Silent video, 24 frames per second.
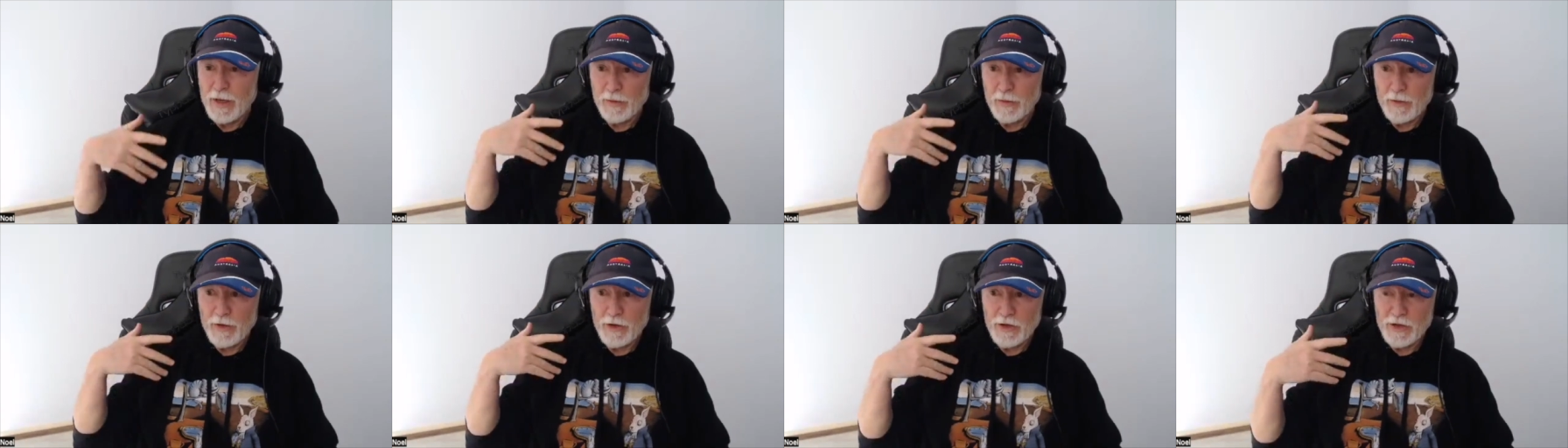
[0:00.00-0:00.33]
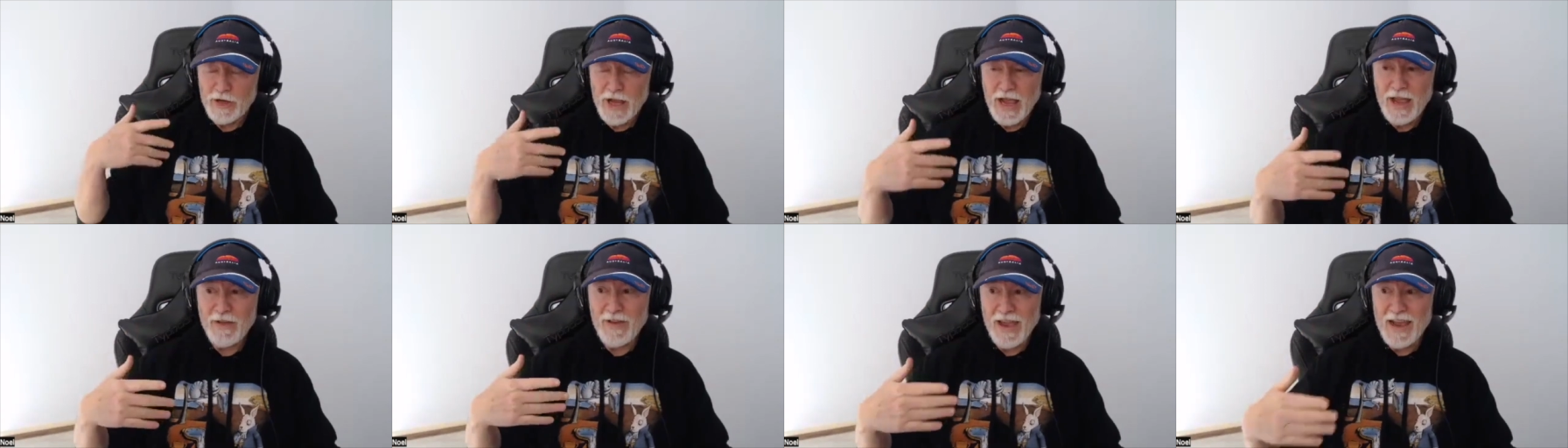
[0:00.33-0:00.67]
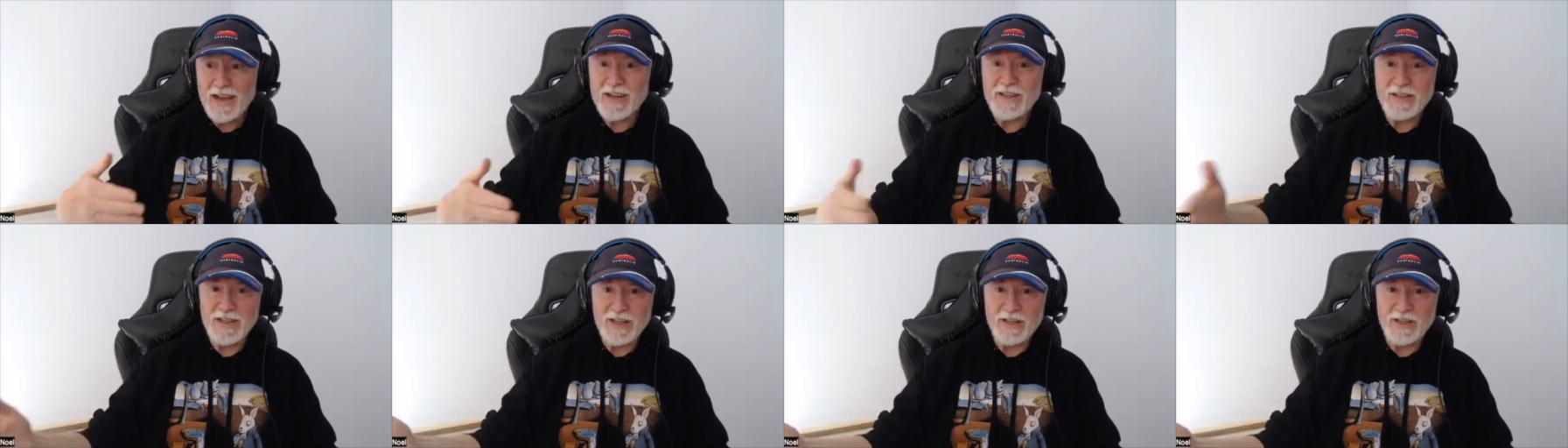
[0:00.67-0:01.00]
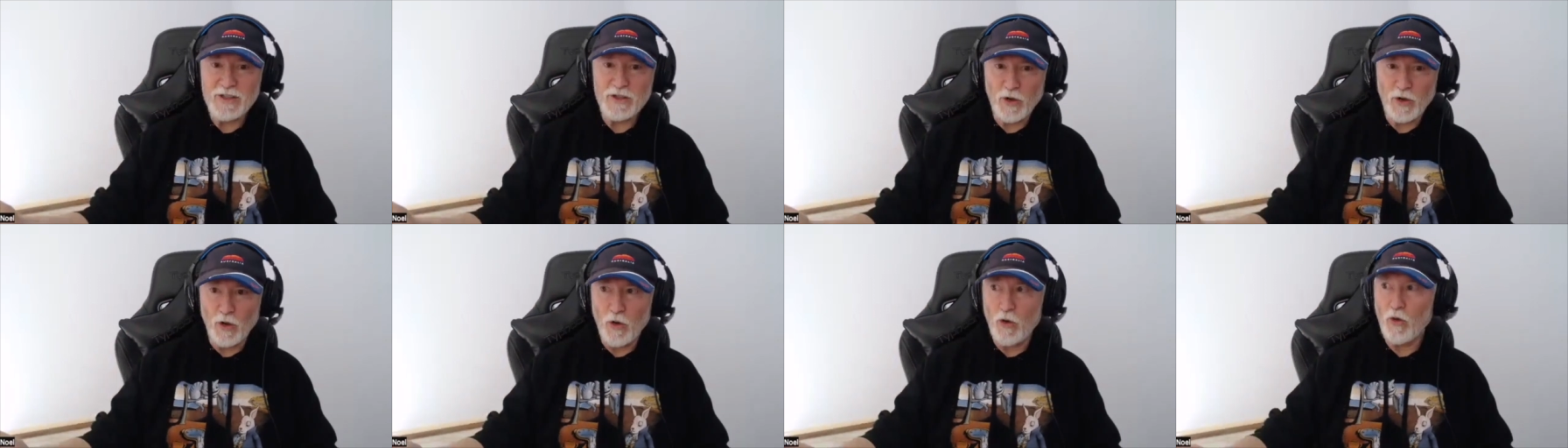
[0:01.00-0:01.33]
because I have access
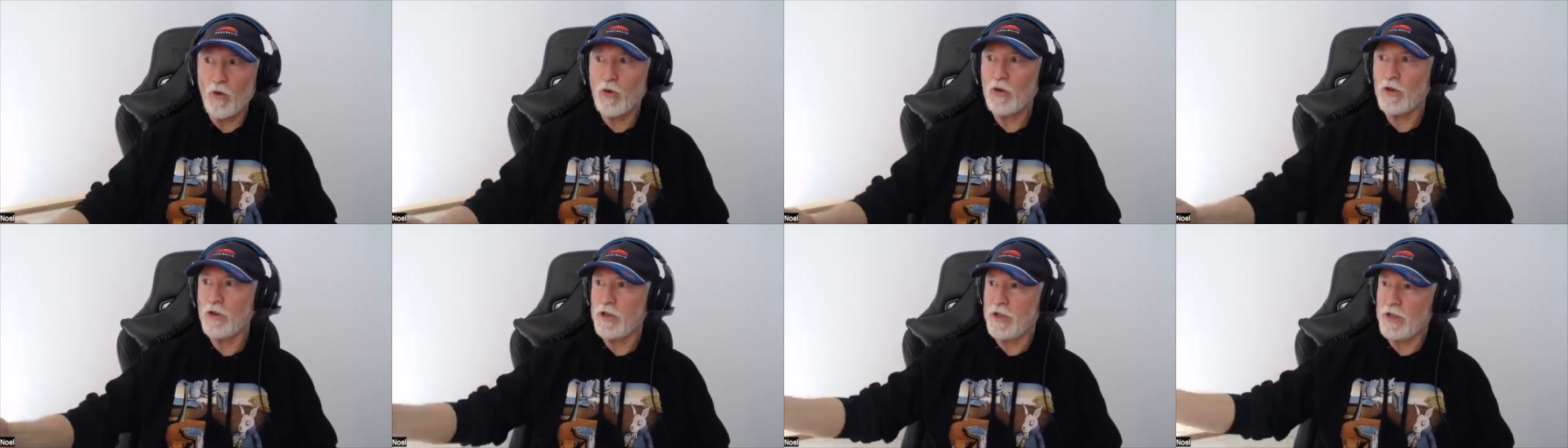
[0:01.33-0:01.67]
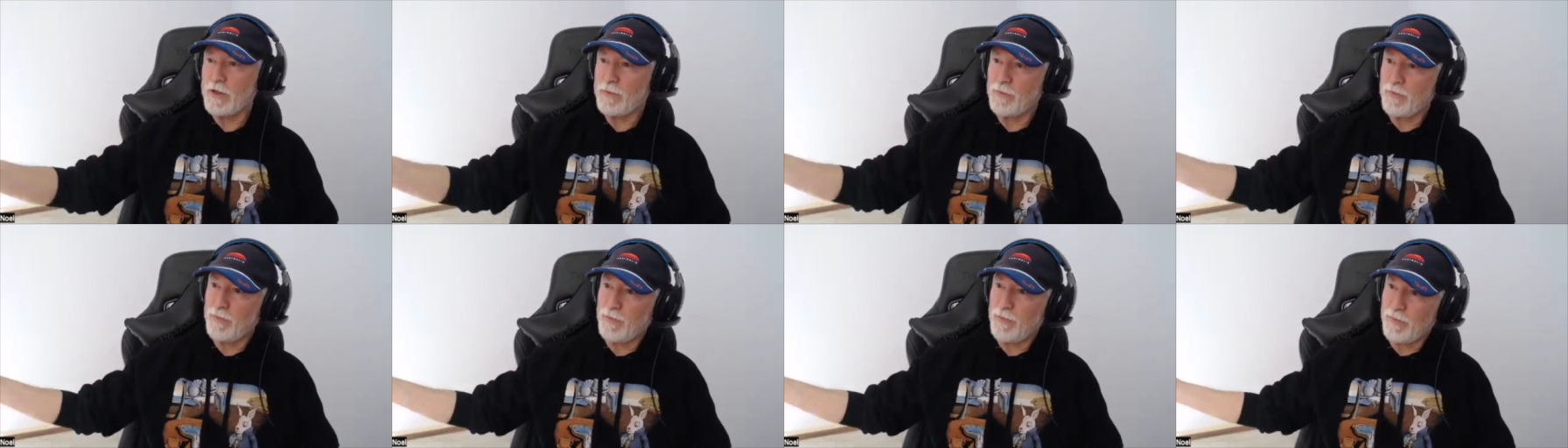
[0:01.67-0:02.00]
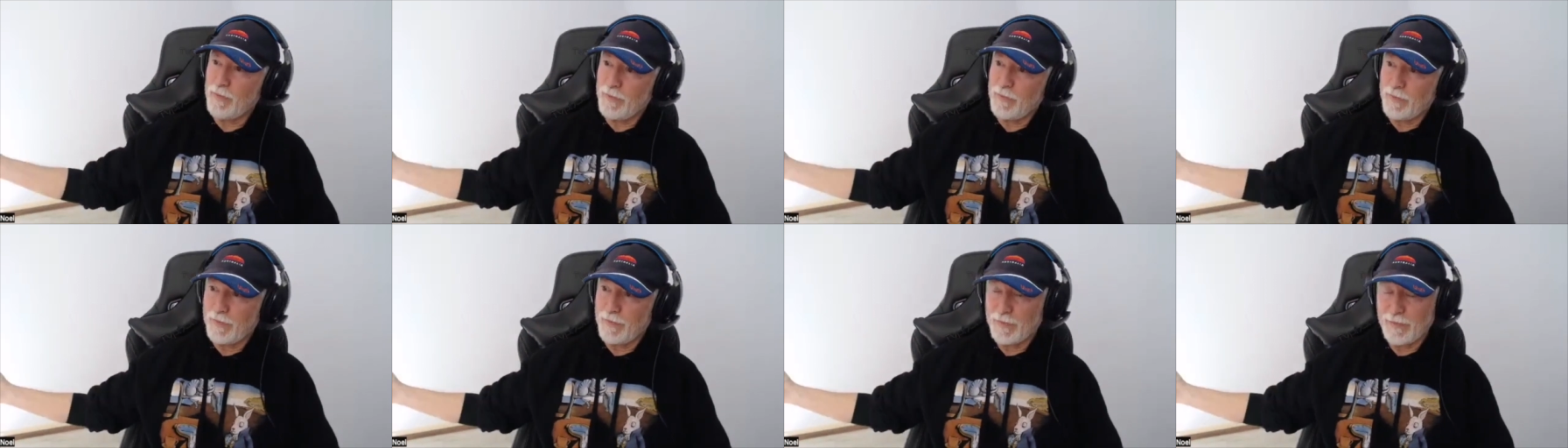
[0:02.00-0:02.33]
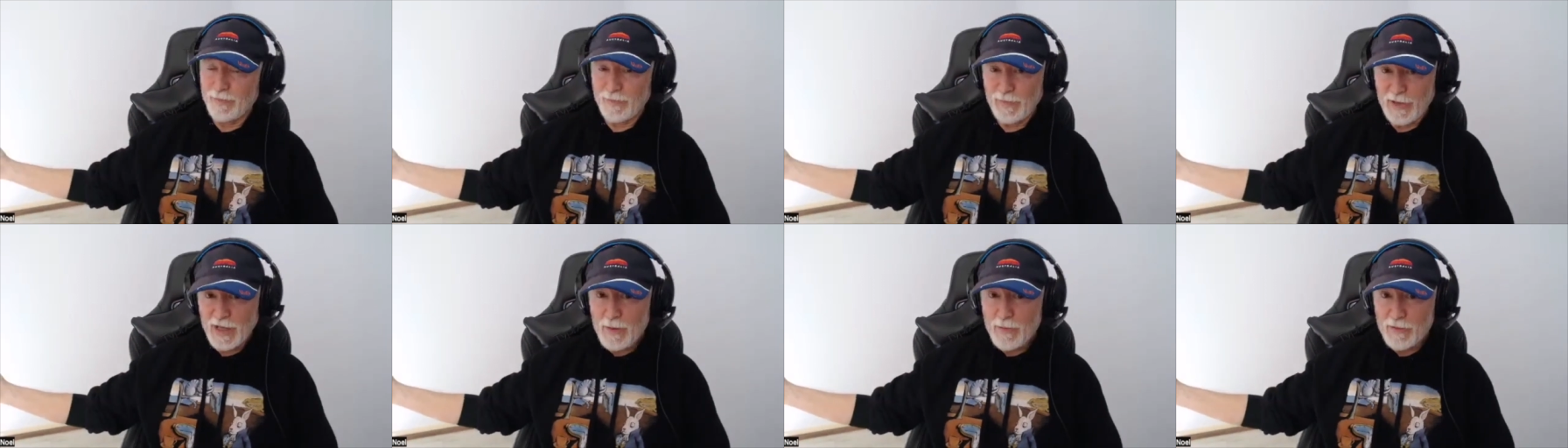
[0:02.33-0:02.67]
to all of these
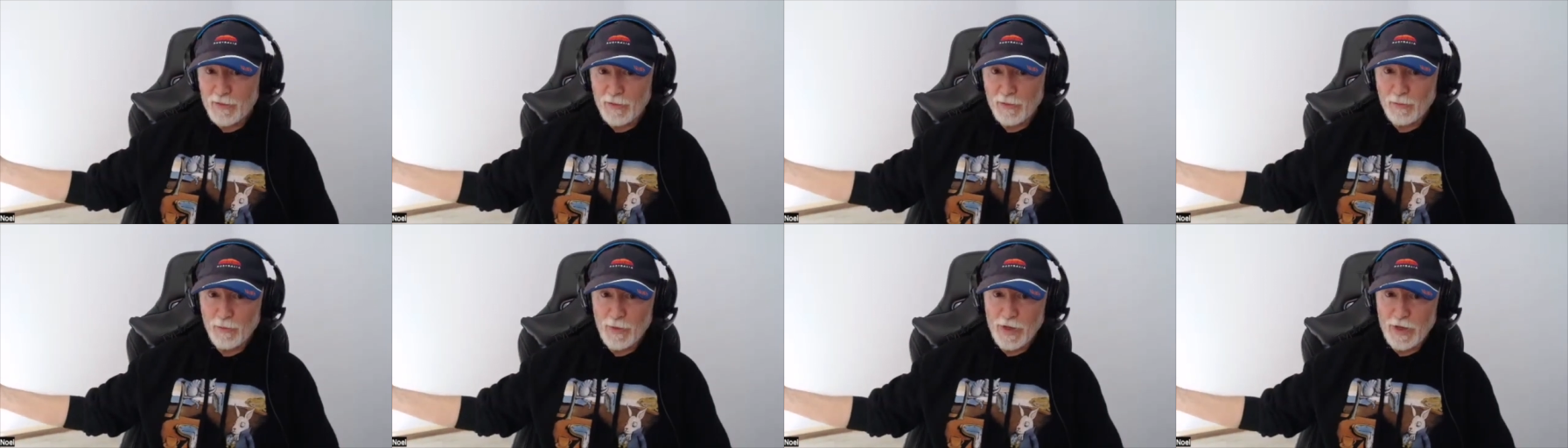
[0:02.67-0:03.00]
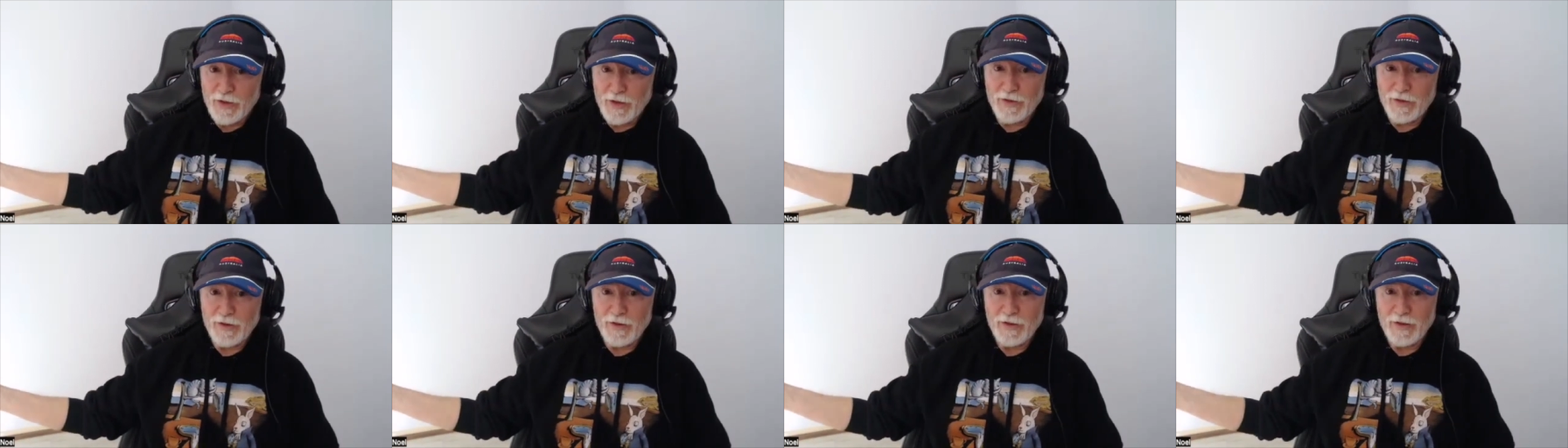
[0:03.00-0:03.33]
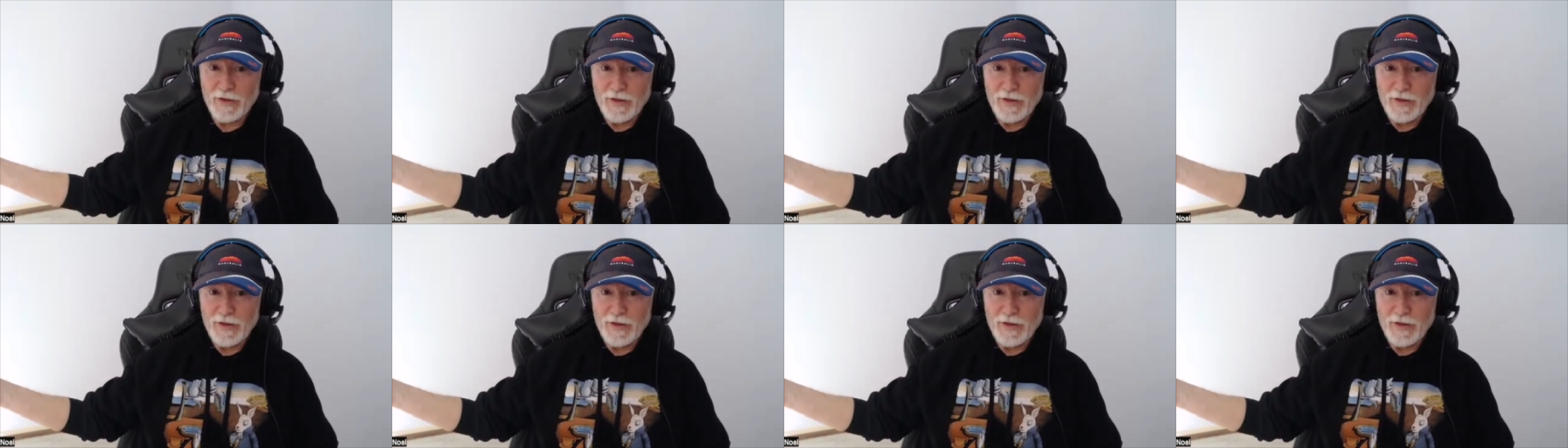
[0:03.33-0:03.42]
people with,